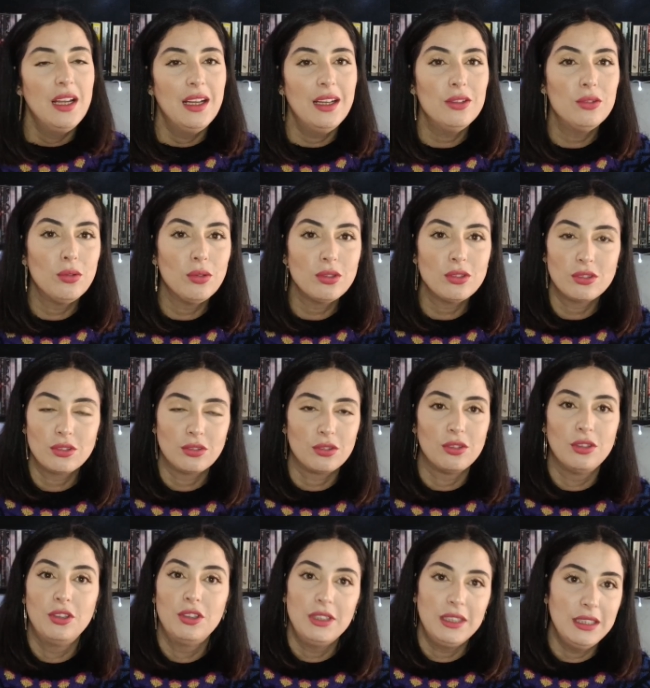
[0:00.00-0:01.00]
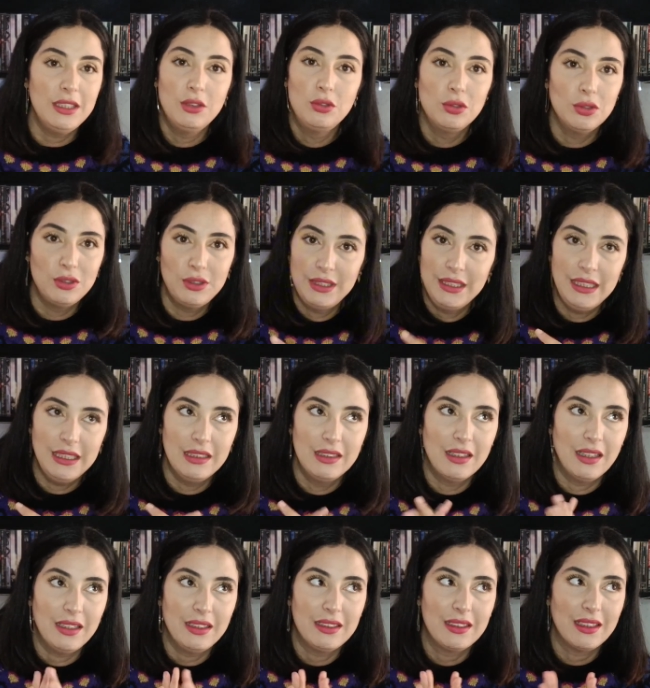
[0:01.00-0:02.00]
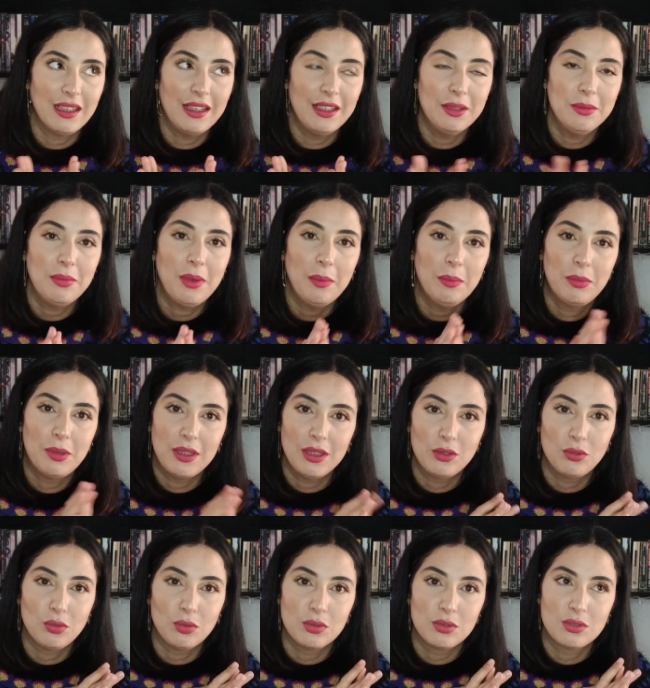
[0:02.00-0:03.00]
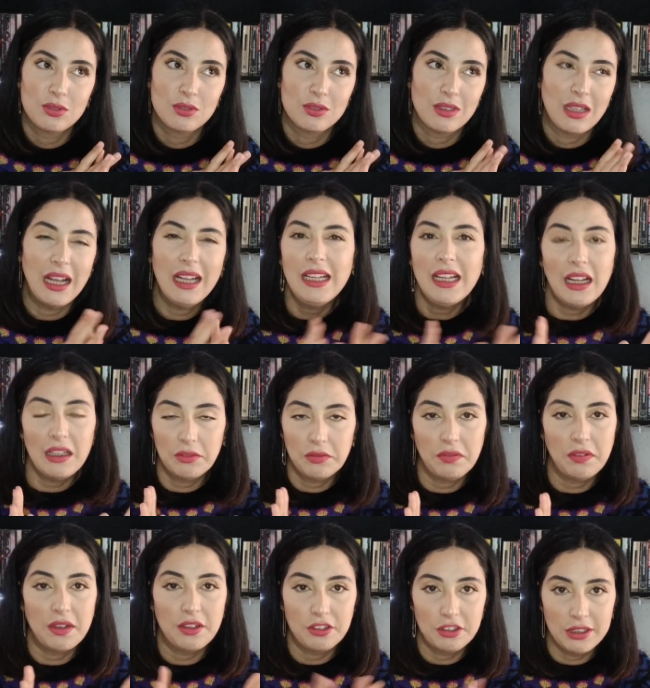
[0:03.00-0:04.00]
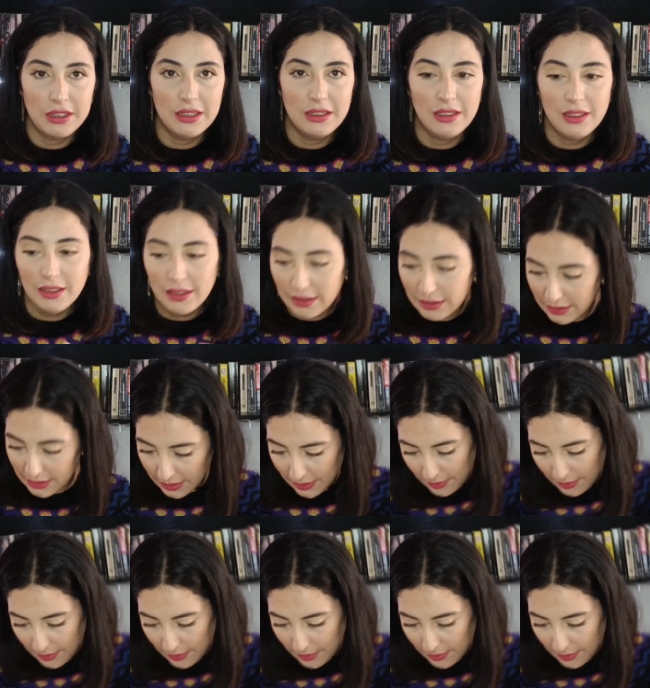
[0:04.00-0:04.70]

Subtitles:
It was a really good read. Like I remember I had fun reading it.